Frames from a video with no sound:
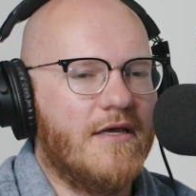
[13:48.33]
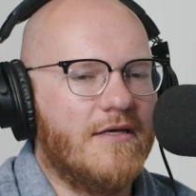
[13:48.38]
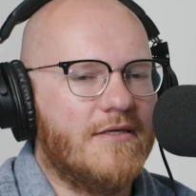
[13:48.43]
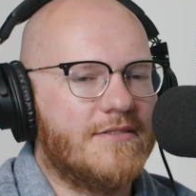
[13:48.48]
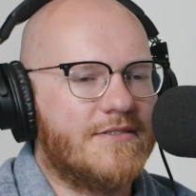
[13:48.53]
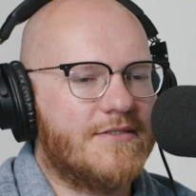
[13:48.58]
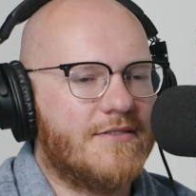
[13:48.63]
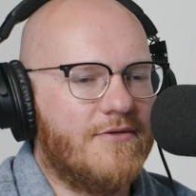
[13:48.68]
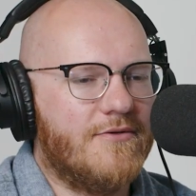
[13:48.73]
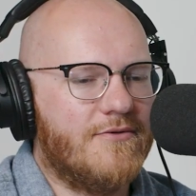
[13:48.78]

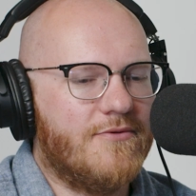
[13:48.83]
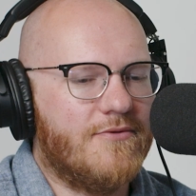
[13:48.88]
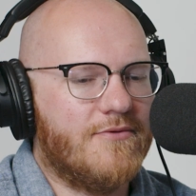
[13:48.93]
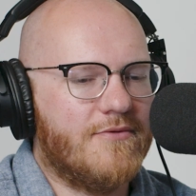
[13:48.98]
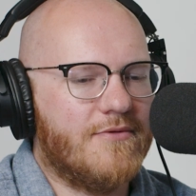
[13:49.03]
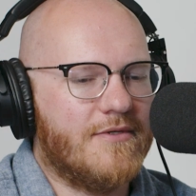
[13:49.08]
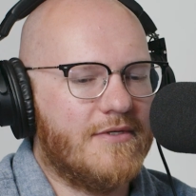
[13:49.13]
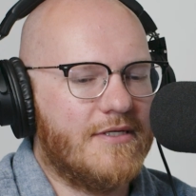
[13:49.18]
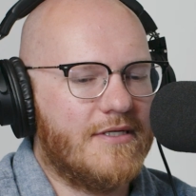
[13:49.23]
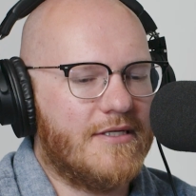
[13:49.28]

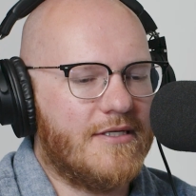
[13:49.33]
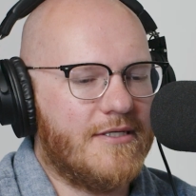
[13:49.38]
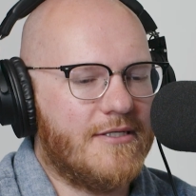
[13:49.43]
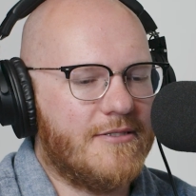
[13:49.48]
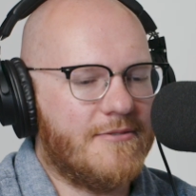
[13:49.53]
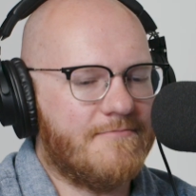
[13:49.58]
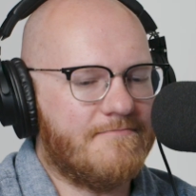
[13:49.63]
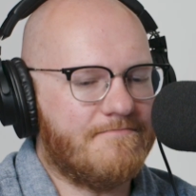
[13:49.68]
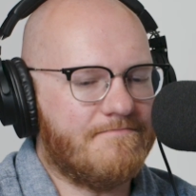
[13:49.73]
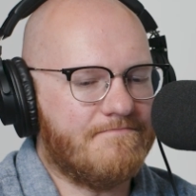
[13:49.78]
So
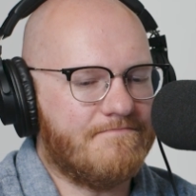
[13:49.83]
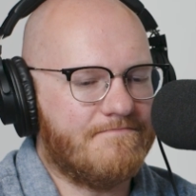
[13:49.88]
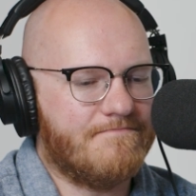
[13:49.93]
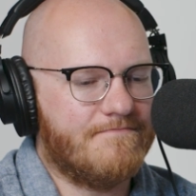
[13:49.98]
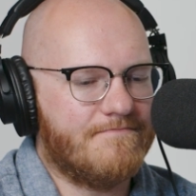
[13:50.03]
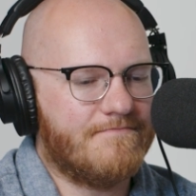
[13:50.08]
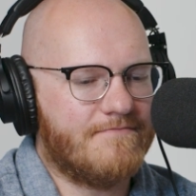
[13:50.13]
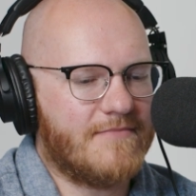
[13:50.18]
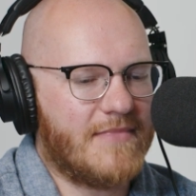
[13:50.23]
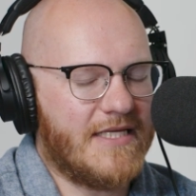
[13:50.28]

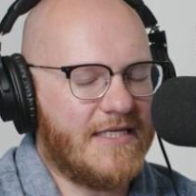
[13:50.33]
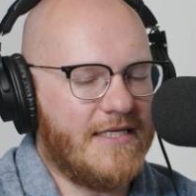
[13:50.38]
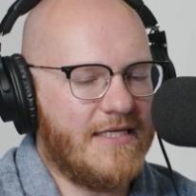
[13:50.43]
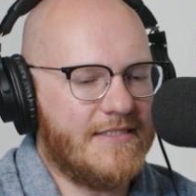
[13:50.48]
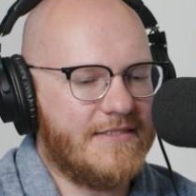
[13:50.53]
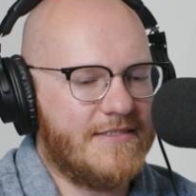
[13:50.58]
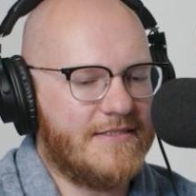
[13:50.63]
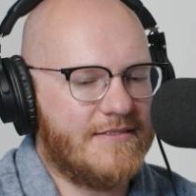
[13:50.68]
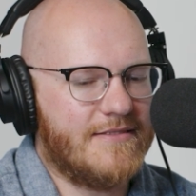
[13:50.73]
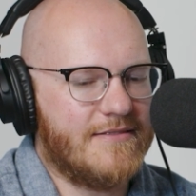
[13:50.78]
I
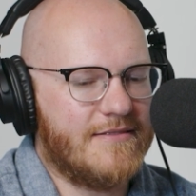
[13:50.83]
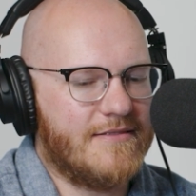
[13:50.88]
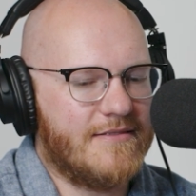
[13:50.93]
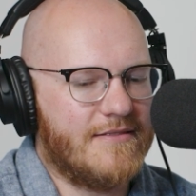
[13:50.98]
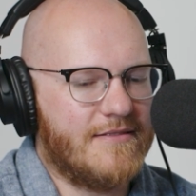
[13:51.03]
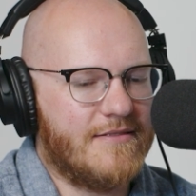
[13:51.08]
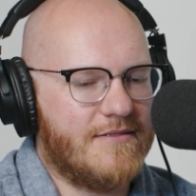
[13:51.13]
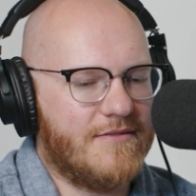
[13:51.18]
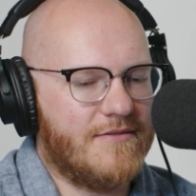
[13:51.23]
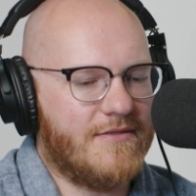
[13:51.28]
guess
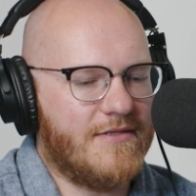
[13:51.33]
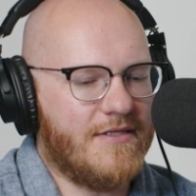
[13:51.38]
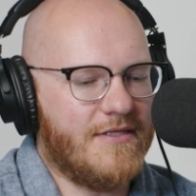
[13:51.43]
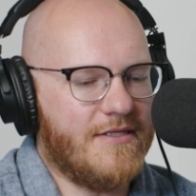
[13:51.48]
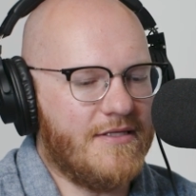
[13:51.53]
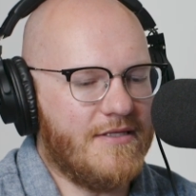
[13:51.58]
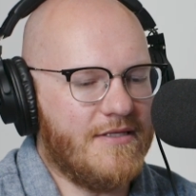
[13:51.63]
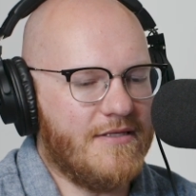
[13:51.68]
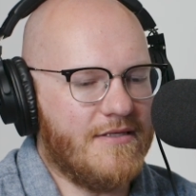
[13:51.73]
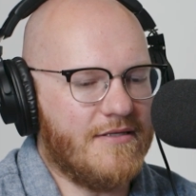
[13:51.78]

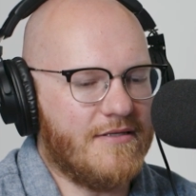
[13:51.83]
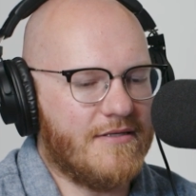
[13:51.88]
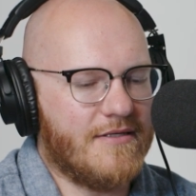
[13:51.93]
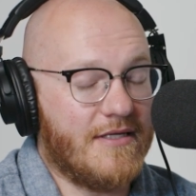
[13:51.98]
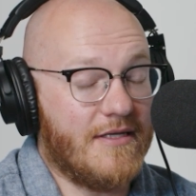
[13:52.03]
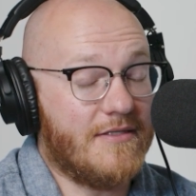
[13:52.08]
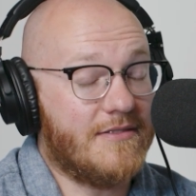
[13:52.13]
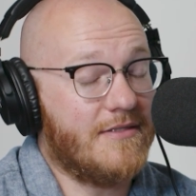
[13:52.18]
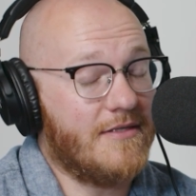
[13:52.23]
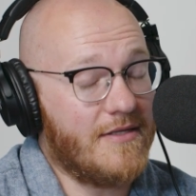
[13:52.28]

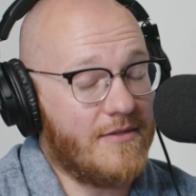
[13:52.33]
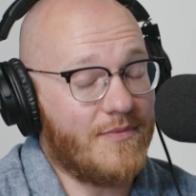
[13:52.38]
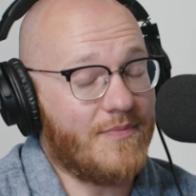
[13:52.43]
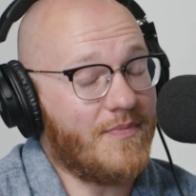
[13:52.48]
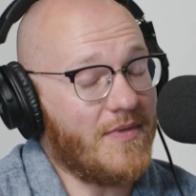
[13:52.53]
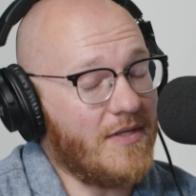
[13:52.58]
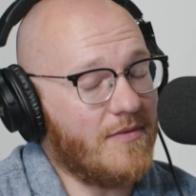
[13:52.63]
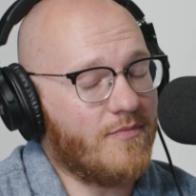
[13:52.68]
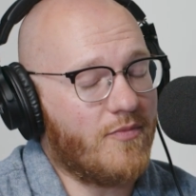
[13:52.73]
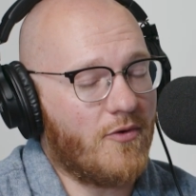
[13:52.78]
it would
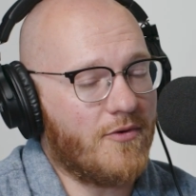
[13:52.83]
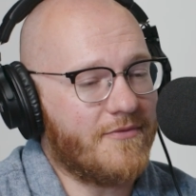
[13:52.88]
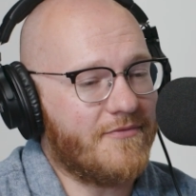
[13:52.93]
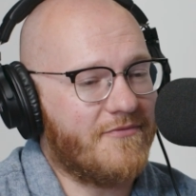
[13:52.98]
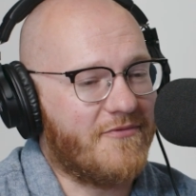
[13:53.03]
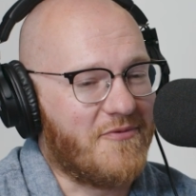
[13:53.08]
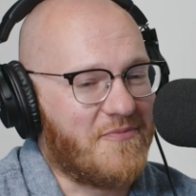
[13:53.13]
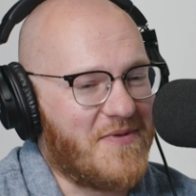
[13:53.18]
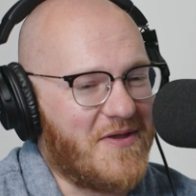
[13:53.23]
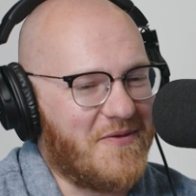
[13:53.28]
be
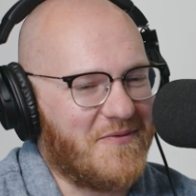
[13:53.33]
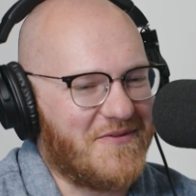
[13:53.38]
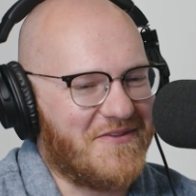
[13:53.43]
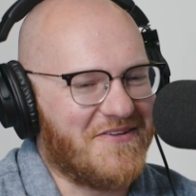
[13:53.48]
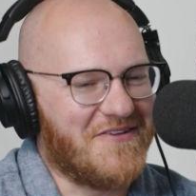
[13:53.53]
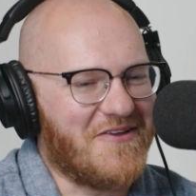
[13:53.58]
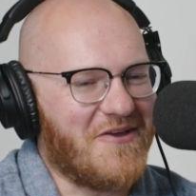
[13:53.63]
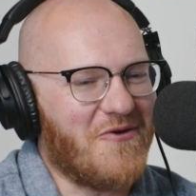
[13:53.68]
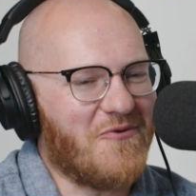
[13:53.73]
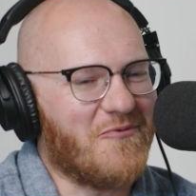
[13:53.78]
important for people
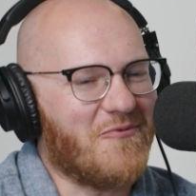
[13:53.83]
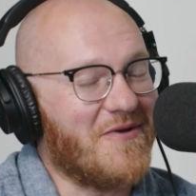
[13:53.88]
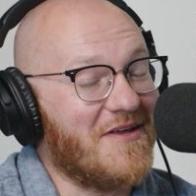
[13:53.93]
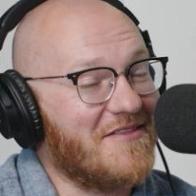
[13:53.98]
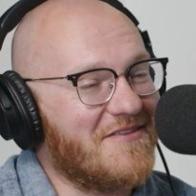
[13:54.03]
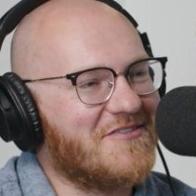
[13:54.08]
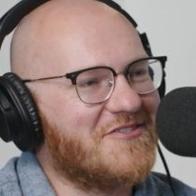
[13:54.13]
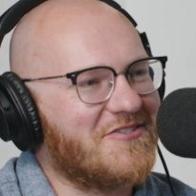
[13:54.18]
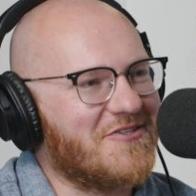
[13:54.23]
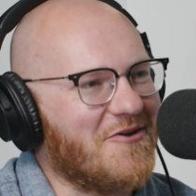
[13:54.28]
to know
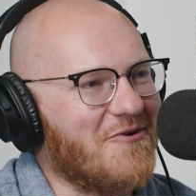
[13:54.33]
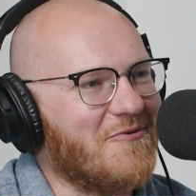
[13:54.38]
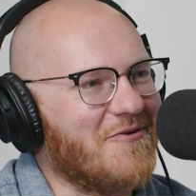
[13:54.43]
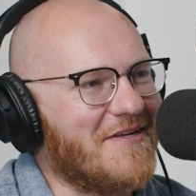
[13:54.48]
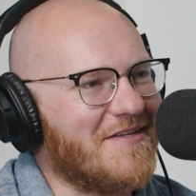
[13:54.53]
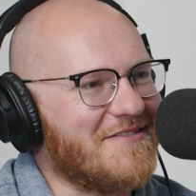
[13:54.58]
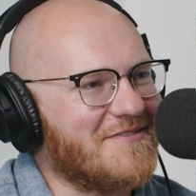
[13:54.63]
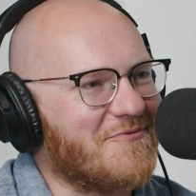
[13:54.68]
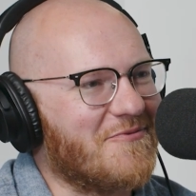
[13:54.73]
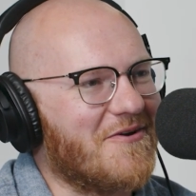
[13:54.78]
when the show
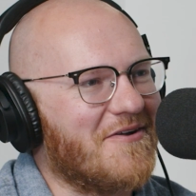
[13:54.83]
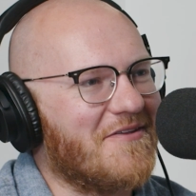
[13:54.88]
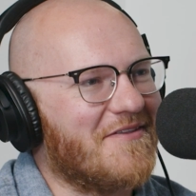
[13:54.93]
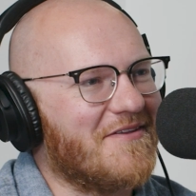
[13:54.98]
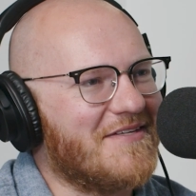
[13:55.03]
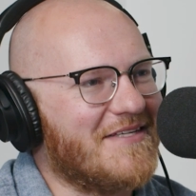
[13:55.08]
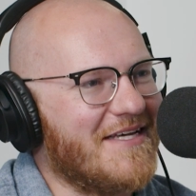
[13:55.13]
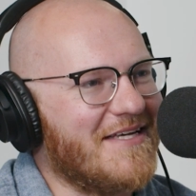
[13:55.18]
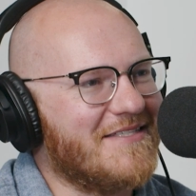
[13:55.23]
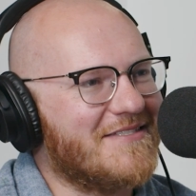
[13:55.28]
is, what
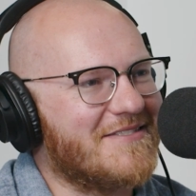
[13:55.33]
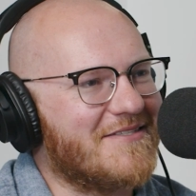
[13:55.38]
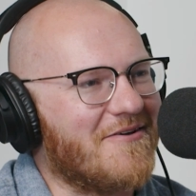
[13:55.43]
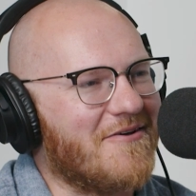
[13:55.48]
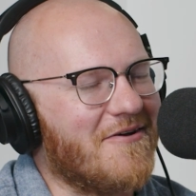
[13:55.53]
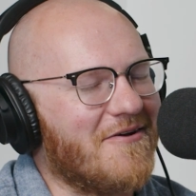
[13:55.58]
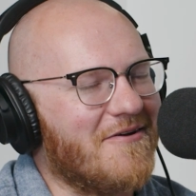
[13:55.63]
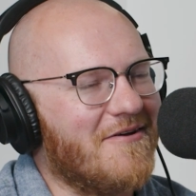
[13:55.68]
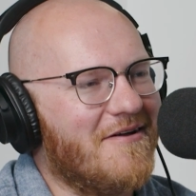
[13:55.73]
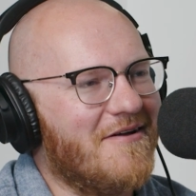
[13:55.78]
the dates
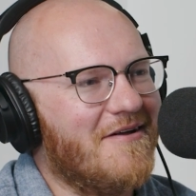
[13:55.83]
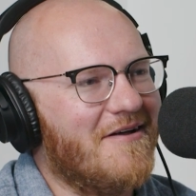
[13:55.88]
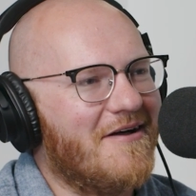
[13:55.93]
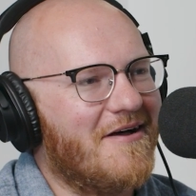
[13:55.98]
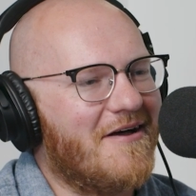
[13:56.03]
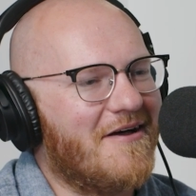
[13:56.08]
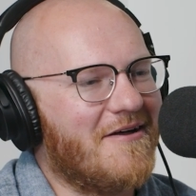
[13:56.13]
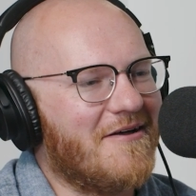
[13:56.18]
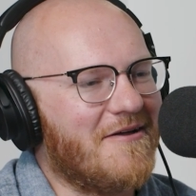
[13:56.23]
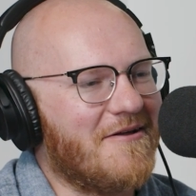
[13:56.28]
are.
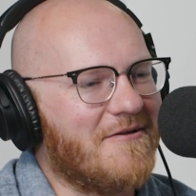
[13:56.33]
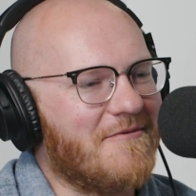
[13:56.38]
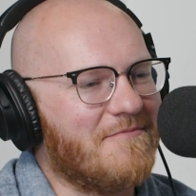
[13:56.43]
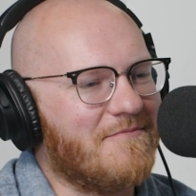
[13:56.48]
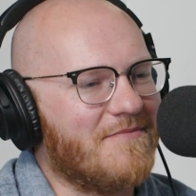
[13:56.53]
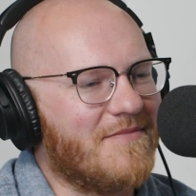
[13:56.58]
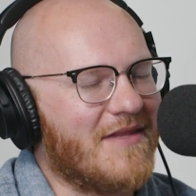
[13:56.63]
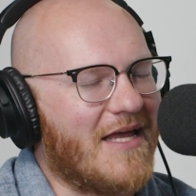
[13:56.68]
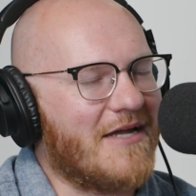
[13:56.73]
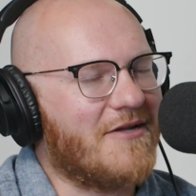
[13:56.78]

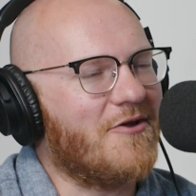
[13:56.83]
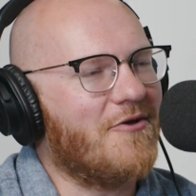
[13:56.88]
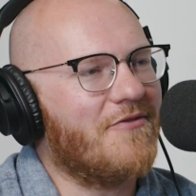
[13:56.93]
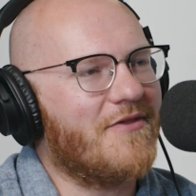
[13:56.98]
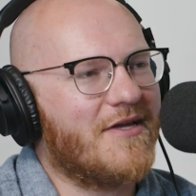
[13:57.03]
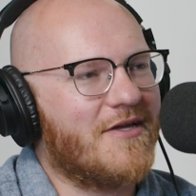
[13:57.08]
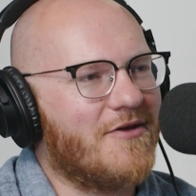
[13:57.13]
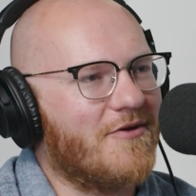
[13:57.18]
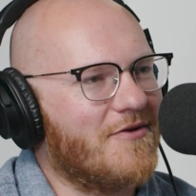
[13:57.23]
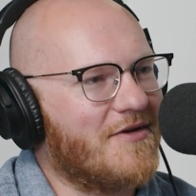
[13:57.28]
I know
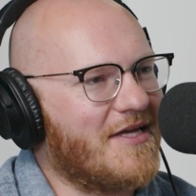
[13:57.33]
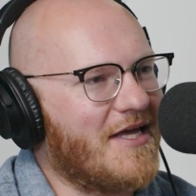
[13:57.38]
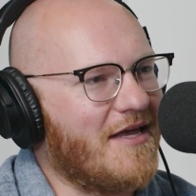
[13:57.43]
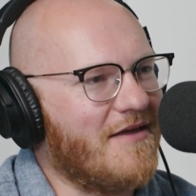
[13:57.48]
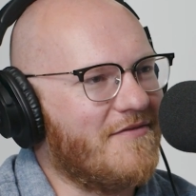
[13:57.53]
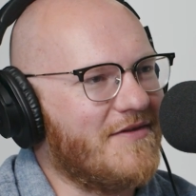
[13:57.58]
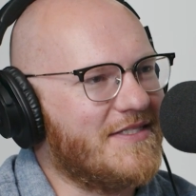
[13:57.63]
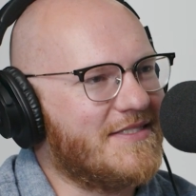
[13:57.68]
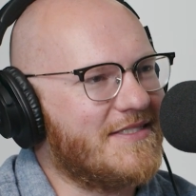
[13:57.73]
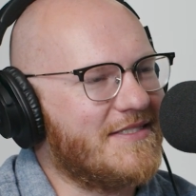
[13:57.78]
they can go to
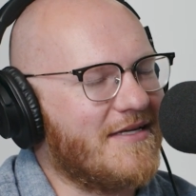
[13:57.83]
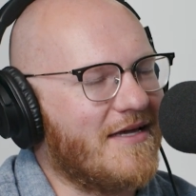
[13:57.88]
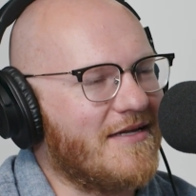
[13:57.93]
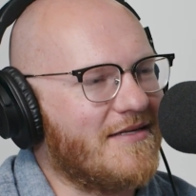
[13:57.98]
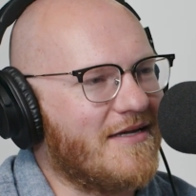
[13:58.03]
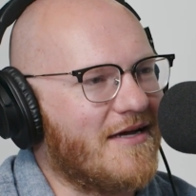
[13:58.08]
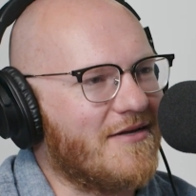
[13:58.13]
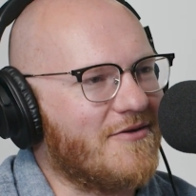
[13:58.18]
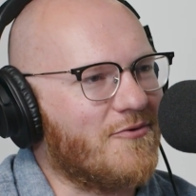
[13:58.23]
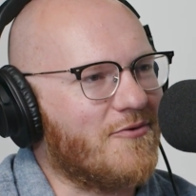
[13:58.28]

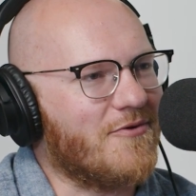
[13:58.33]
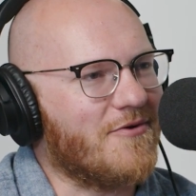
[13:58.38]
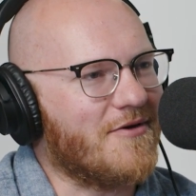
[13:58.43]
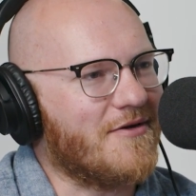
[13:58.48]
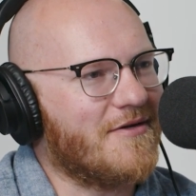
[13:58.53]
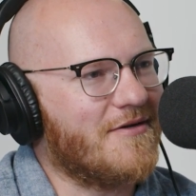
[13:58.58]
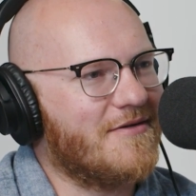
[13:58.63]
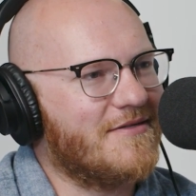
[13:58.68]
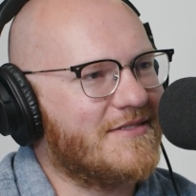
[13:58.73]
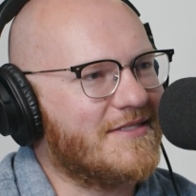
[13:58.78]

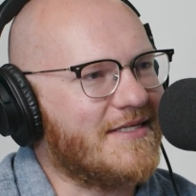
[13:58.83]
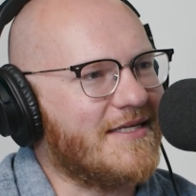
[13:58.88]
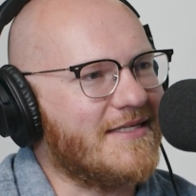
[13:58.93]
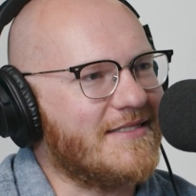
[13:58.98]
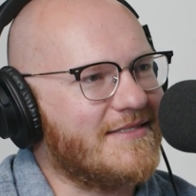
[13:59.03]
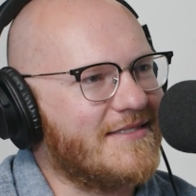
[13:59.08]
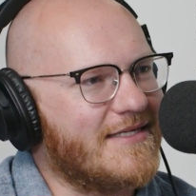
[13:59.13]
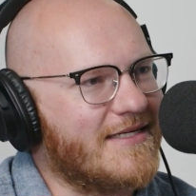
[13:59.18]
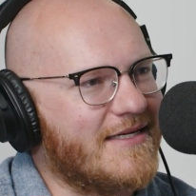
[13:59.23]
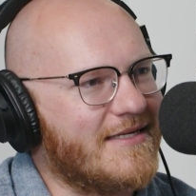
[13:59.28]
kvta.org to
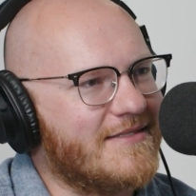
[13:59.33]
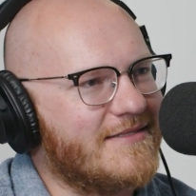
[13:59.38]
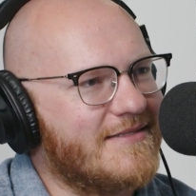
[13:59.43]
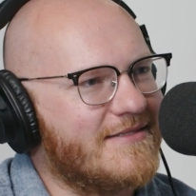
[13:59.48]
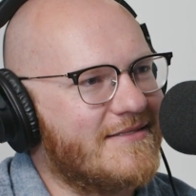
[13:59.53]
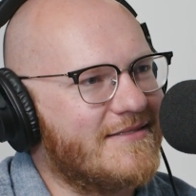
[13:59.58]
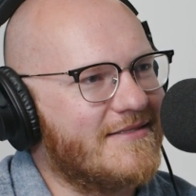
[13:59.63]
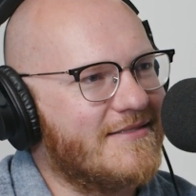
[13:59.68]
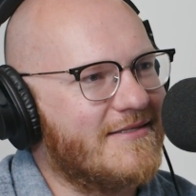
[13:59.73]
get tickets.